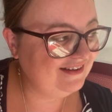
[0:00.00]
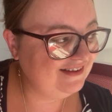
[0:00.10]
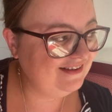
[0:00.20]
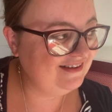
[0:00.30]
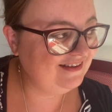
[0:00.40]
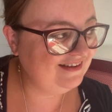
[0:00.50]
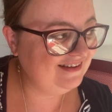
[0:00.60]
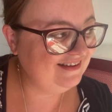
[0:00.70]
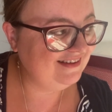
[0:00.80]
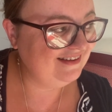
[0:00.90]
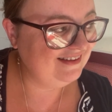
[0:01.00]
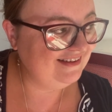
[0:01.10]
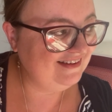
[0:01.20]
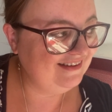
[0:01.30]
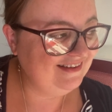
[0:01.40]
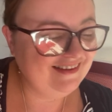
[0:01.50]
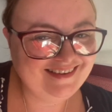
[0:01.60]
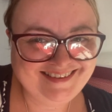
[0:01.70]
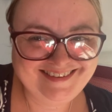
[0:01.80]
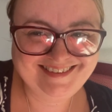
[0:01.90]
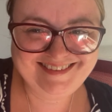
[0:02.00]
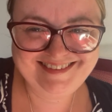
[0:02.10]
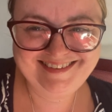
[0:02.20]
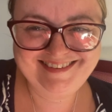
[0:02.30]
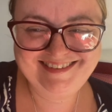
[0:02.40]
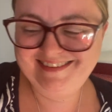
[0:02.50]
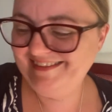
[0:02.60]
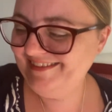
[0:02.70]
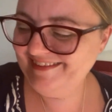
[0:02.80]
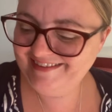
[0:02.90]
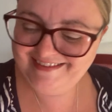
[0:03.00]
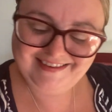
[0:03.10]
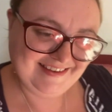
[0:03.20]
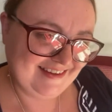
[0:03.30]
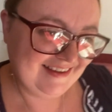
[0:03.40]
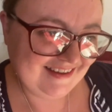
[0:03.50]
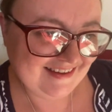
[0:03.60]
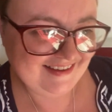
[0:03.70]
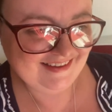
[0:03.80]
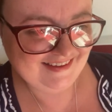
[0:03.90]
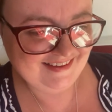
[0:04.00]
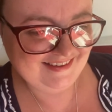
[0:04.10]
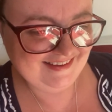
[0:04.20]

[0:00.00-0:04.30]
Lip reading: I need to save it. It kind of hurts. Funny, but